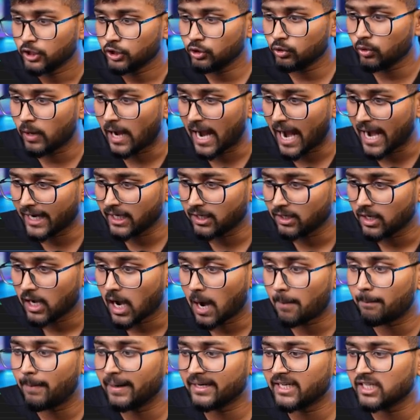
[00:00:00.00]
You had
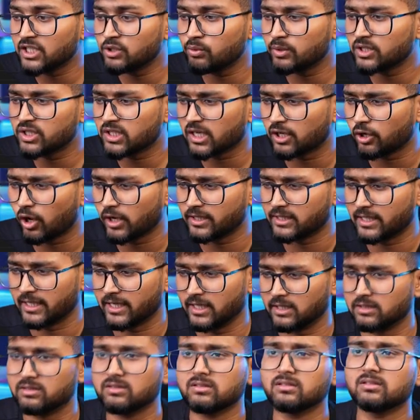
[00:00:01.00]
a button switch ka noise, I
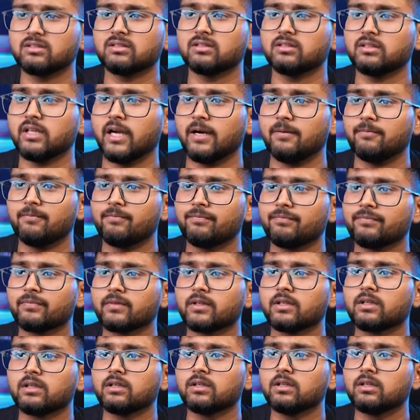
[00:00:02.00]
guess. Yeah.
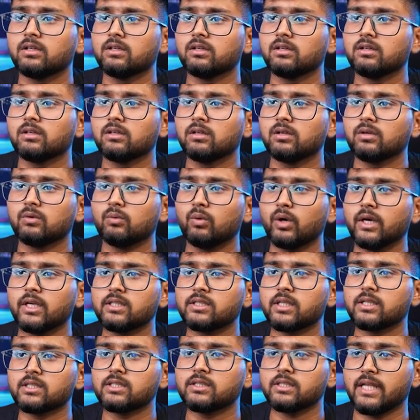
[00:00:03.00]
What
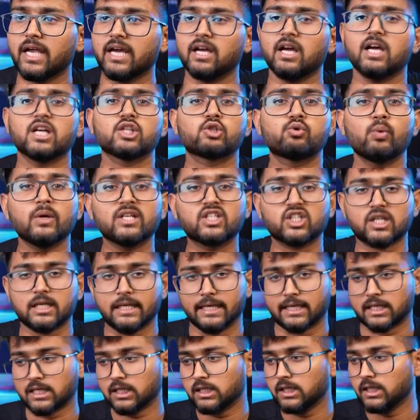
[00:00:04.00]
is this? Yeah, a switch
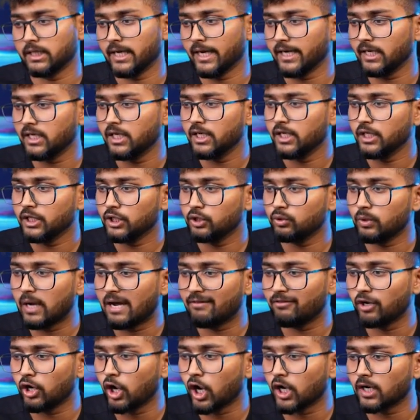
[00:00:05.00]
click, right? You
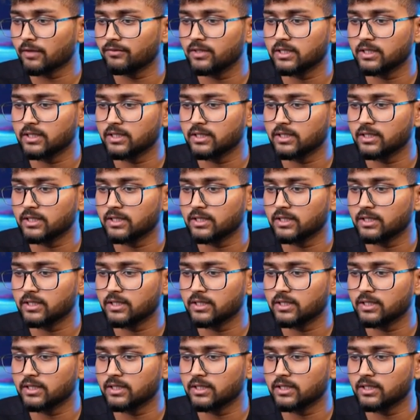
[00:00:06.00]
have a lot of